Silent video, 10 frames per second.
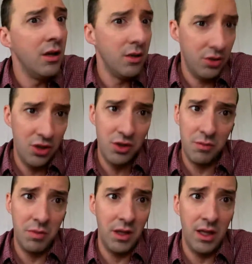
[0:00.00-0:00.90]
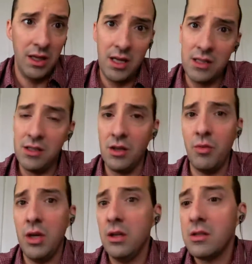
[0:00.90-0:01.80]
she should be like next to
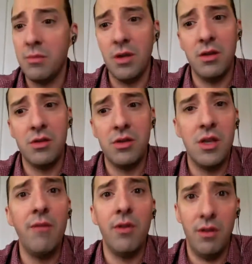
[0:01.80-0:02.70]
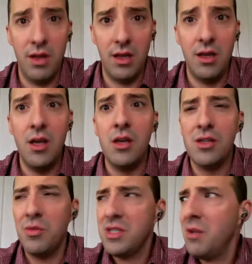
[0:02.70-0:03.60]
Queen Elizabeth. She's everything.
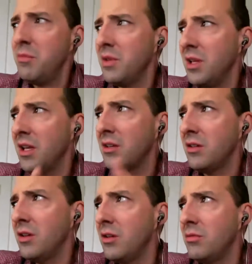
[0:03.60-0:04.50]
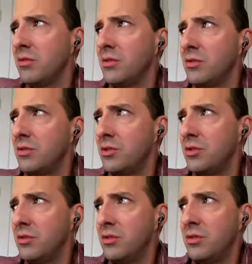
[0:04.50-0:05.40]
So when some like you know
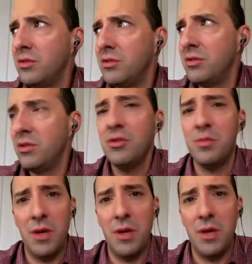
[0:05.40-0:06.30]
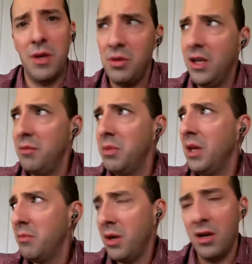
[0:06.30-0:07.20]
douchebags are
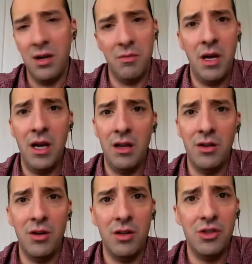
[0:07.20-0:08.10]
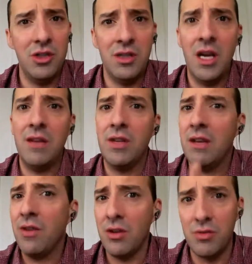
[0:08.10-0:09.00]
playing ping pong behind her and she, not even
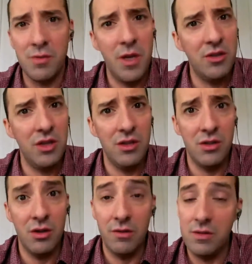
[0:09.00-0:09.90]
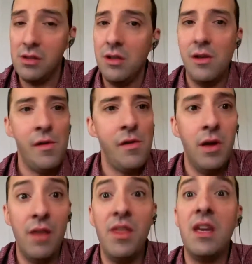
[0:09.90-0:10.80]
giving her the respect she deserves.
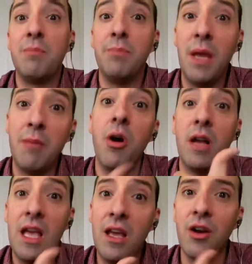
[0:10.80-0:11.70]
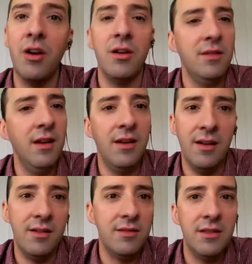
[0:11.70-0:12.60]
And then a ping pong hit her. Uh uh-uh,
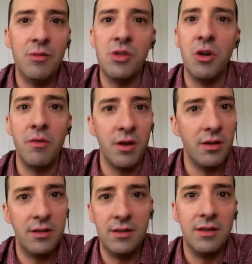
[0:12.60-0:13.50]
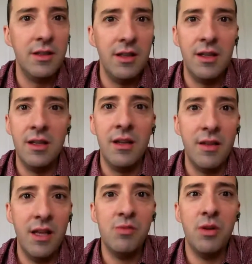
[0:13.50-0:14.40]
uh It was over.
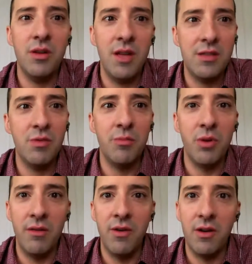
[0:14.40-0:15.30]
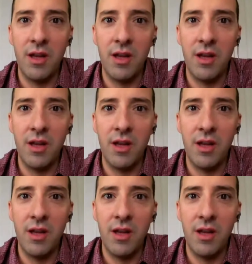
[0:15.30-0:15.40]
That's when that's when Braveheart